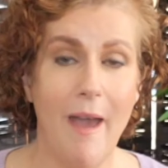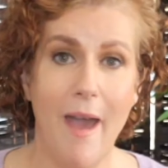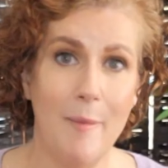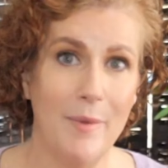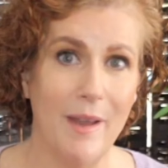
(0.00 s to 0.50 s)

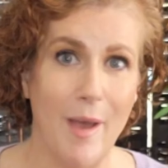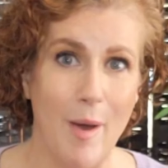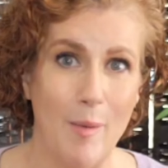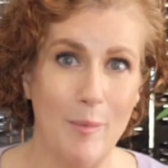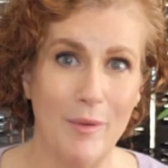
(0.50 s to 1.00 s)
Happy to
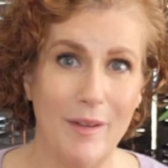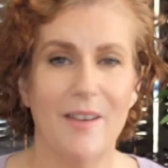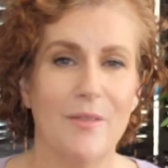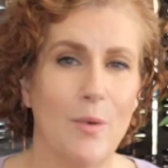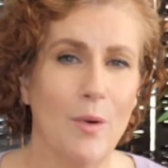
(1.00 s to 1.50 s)
help.
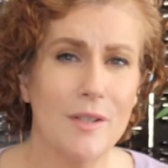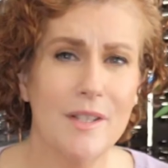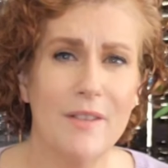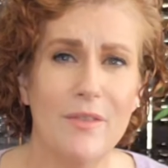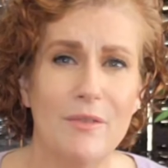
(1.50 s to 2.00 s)
And of
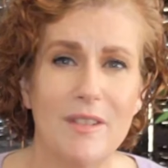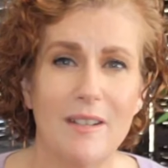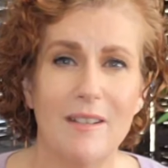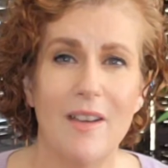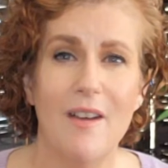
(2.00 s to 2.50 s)
course, if you
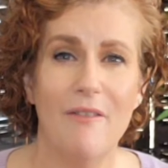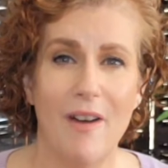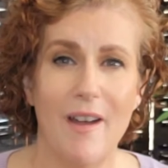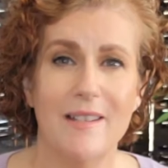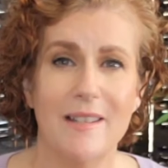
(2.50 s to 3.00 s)
did
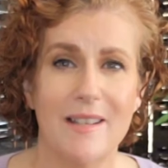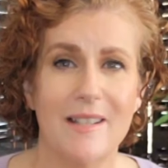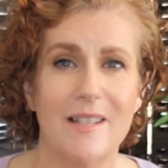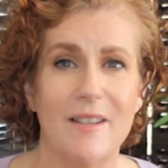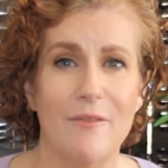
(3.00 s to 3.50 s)
find
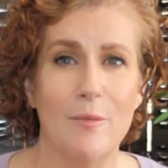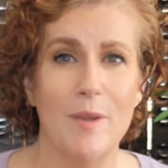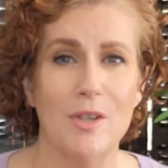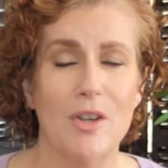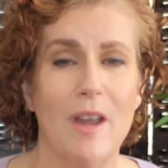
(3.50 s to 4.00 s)
this
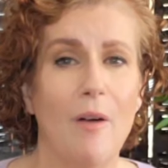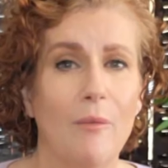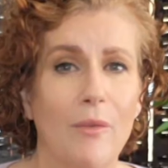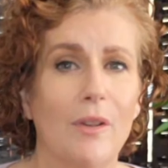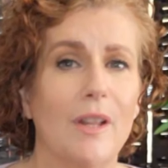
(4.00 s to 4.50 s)
information
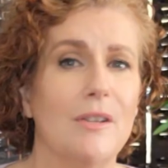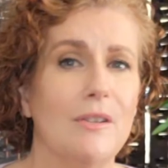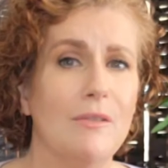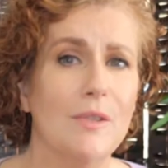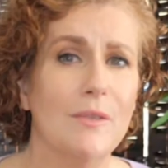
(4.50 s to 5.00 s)
helpful and
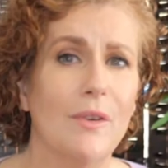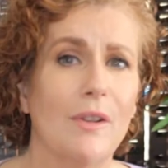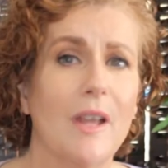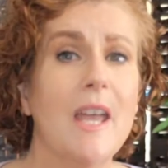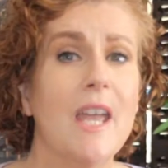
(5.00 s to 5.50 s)
useful,